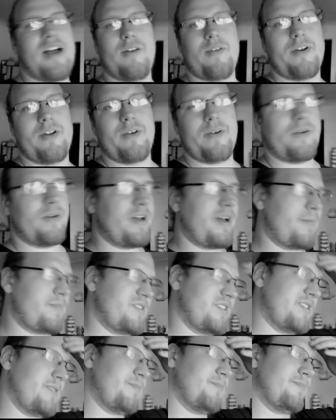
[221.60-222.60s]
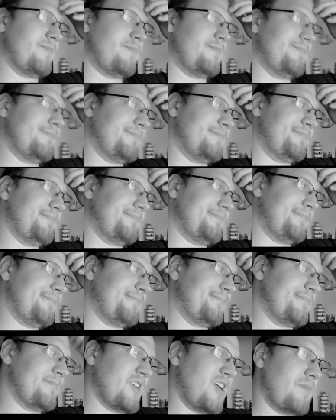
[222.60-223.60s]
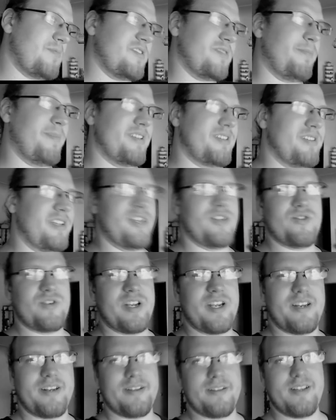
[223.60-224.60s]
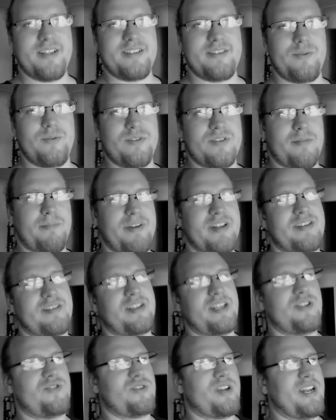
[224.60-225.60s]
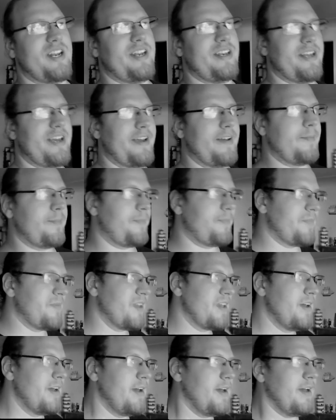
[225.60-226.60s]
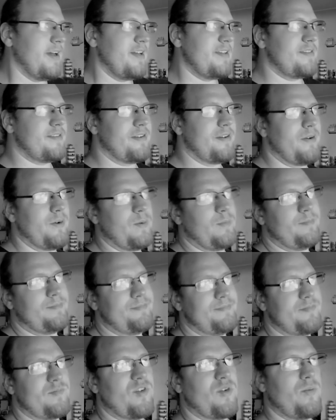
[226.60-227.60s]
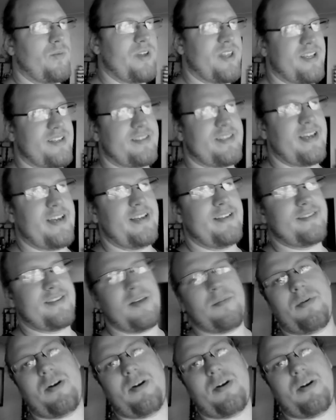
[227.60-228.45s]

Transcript: don't know. I'm just I'm, I'm just mentally drained. So it was a mentally draining day. So with us at St.